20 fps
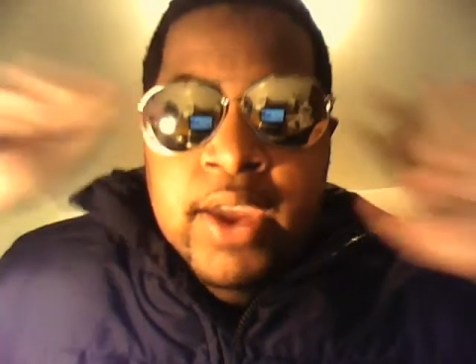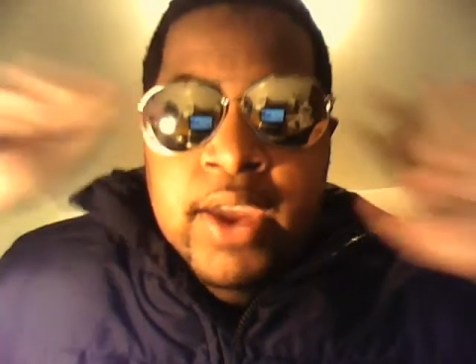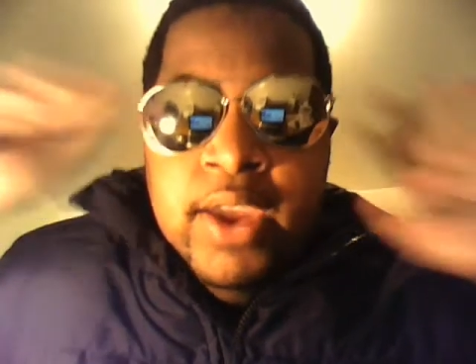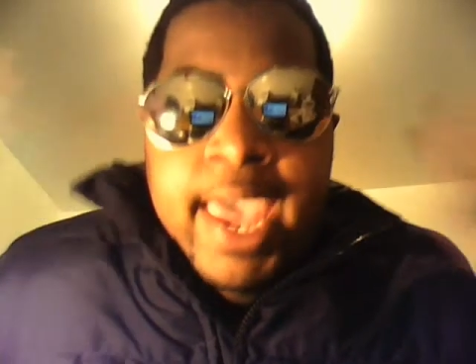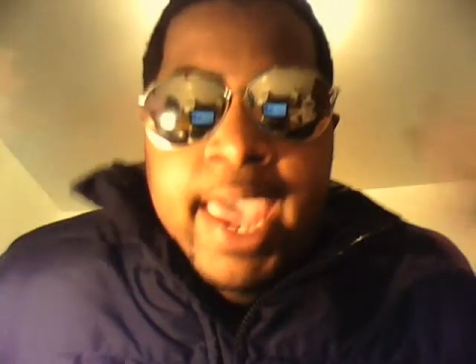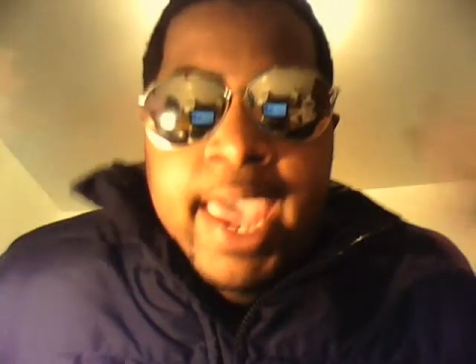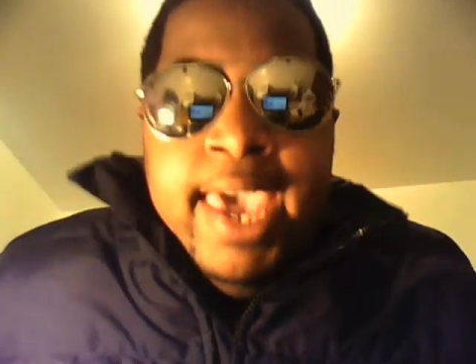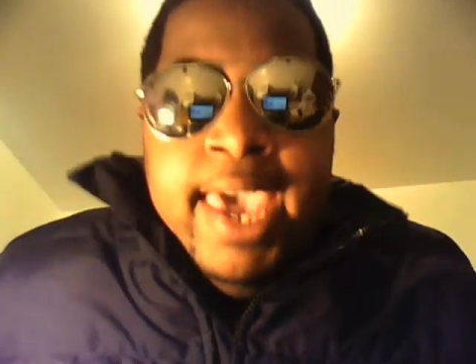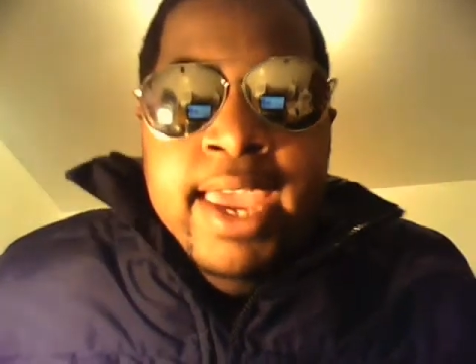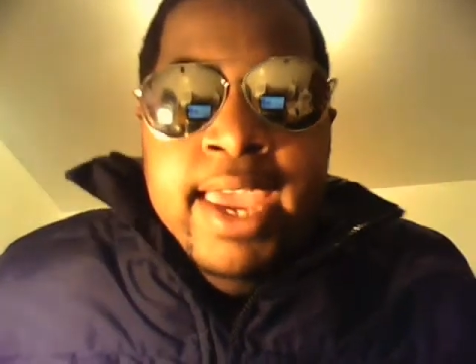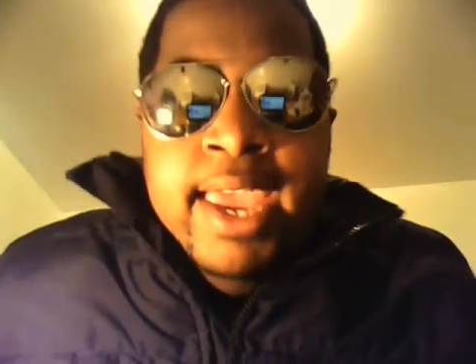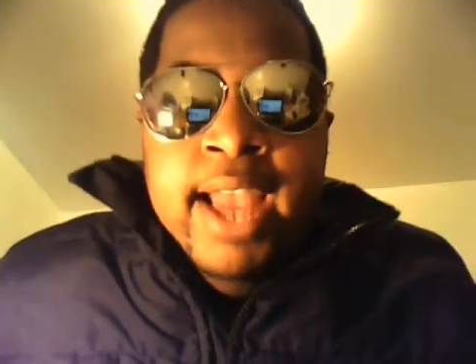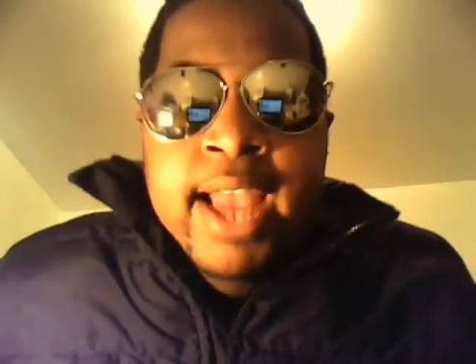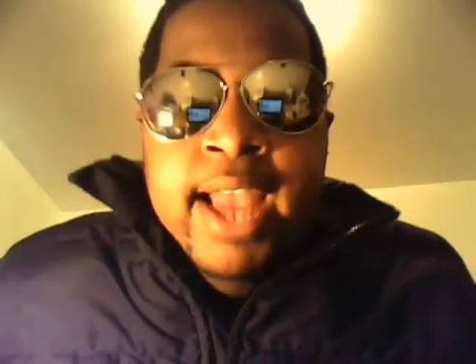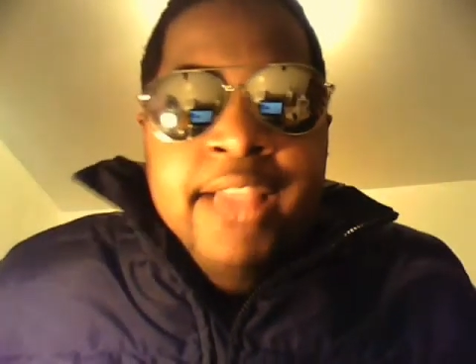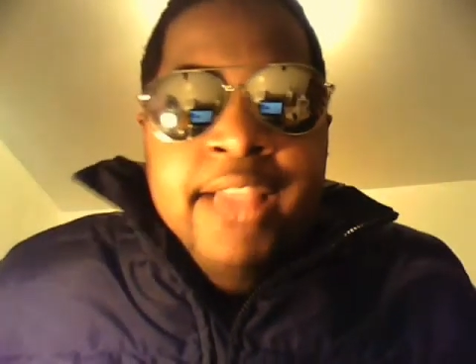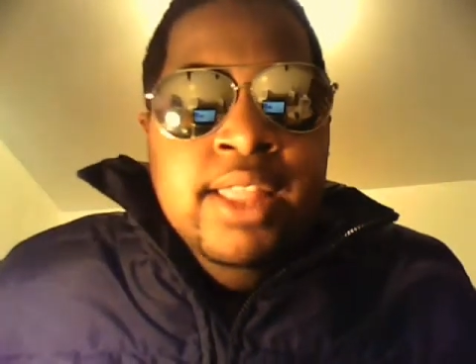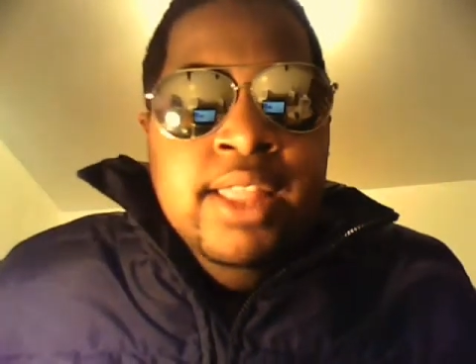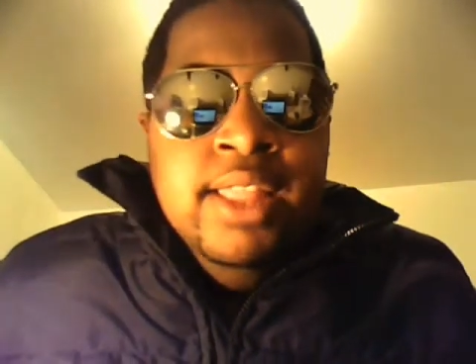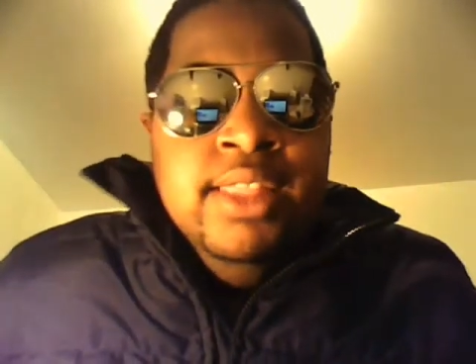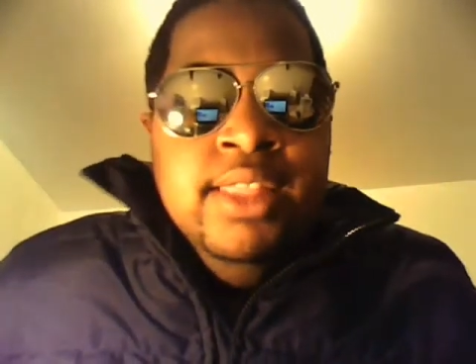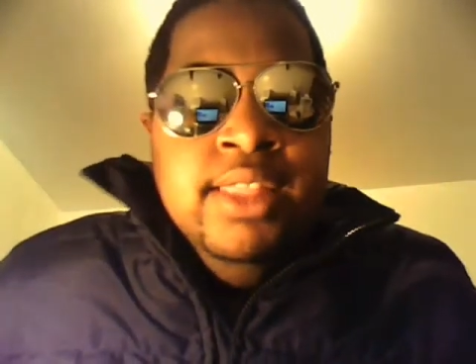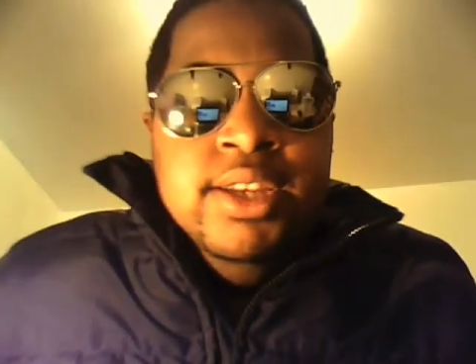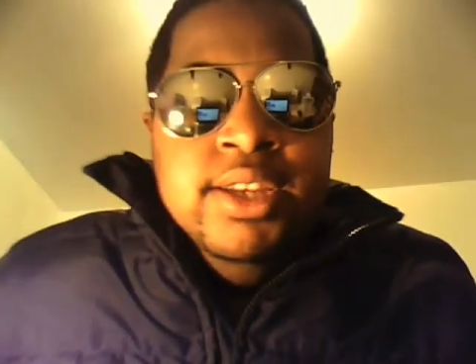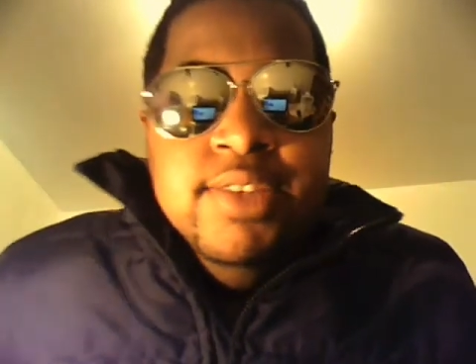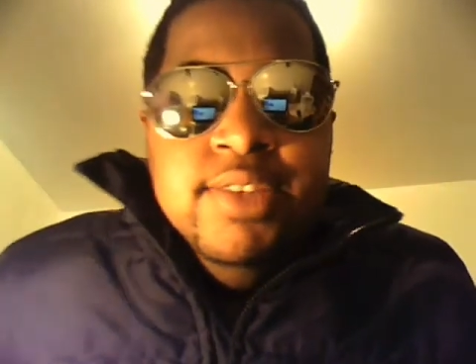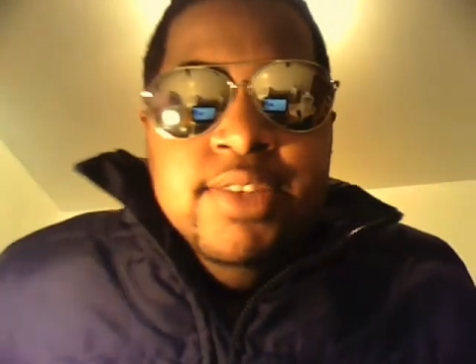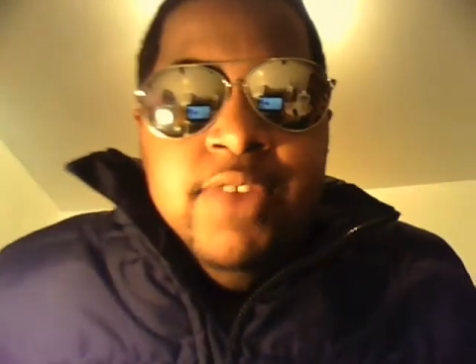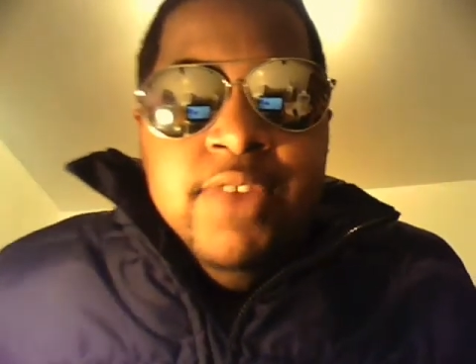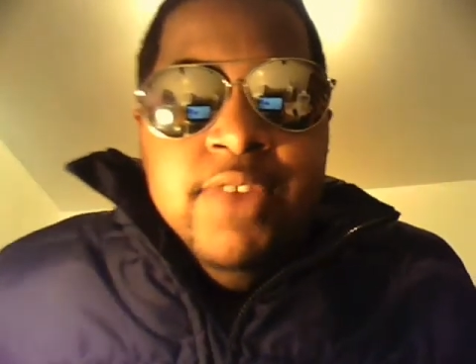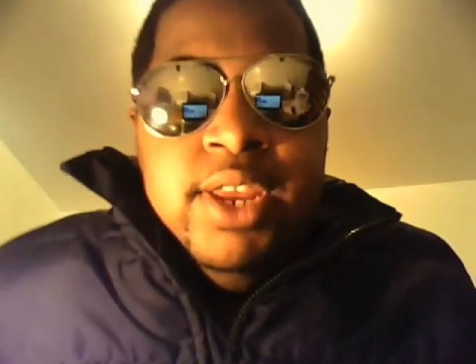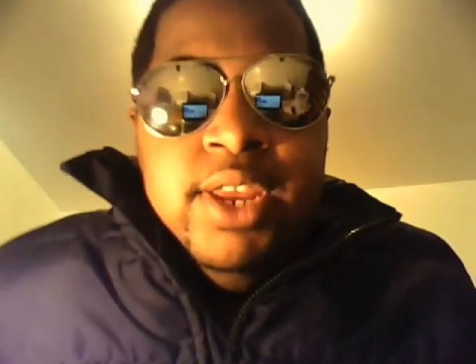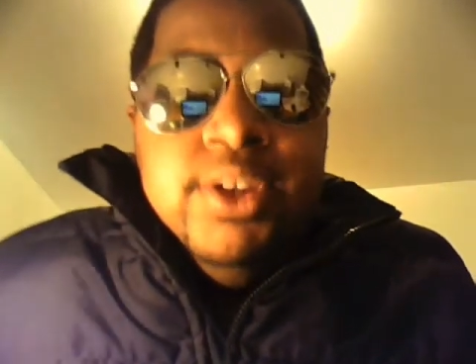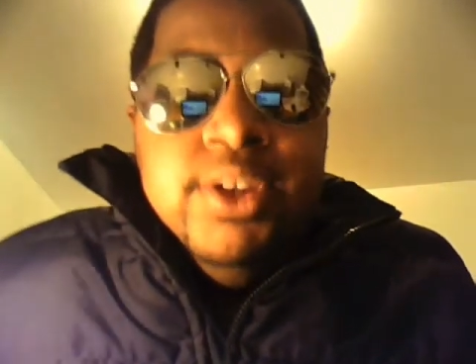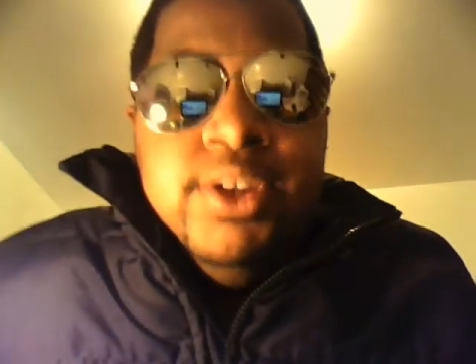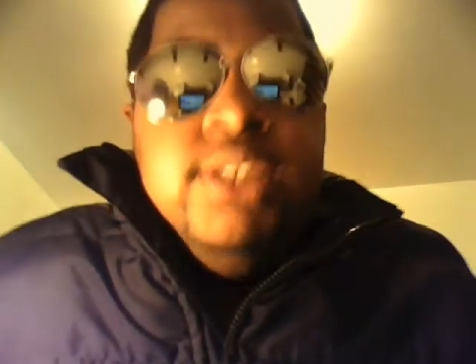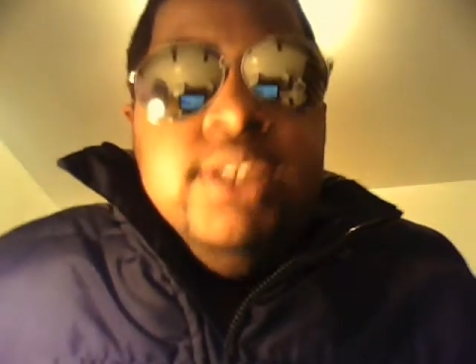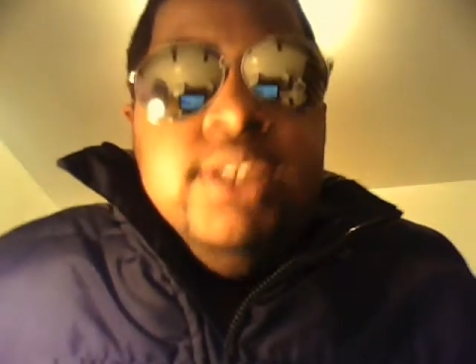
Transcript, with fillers: and I, there's a video that